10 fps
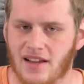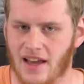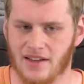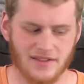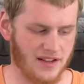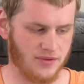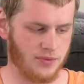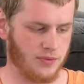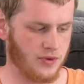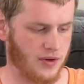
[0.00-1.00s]
And since
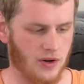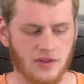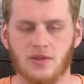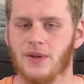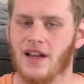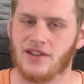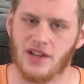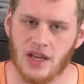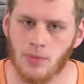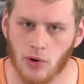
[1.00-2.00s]
you can also attach a
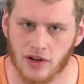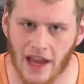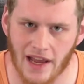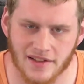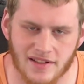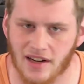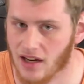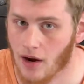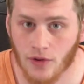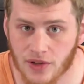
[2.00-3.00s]
keyboard case and a
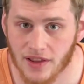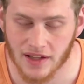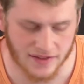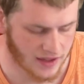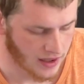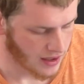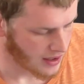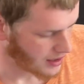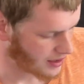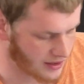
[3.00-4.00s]
cover to
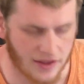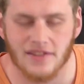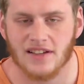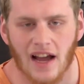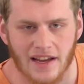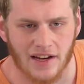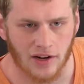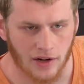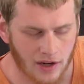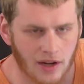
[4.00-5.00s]
this guy
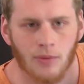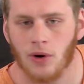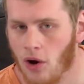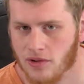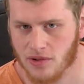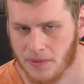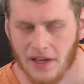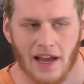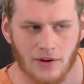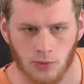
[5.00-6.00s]
here would also
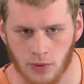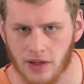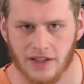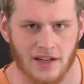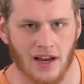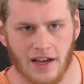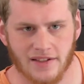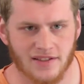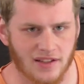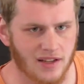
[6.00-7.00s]
be a really
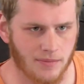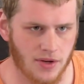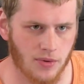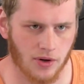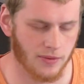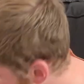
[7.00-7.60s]
nice computer.